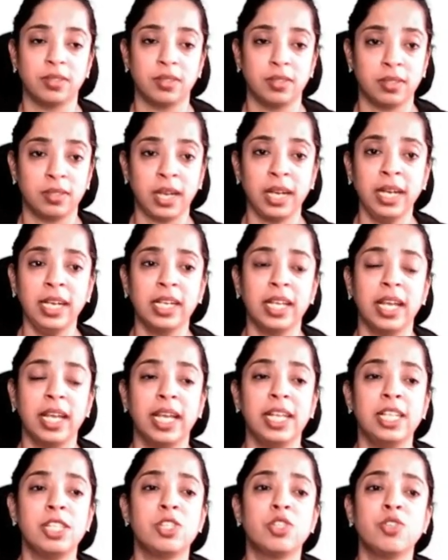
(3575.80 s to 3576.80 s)
right
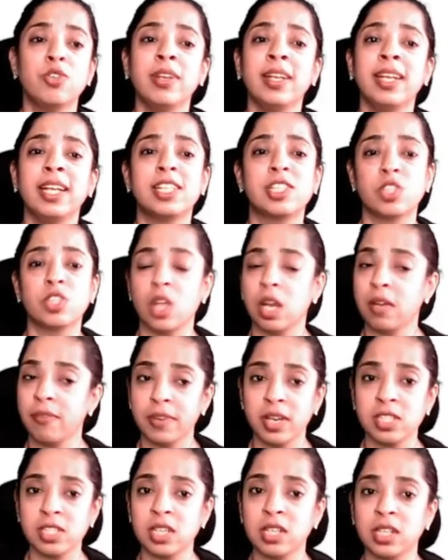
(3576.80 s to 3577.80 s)
insulin itself
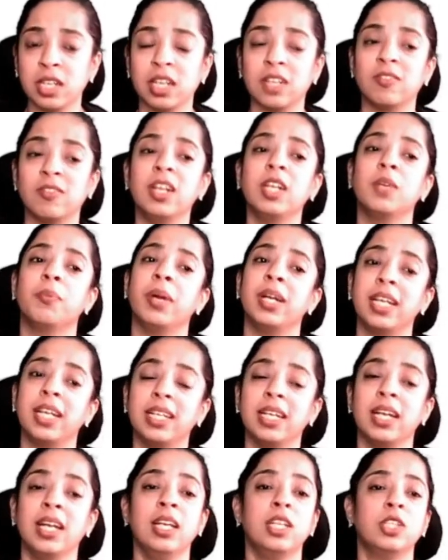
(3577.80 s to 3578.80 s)
doesn't convert but it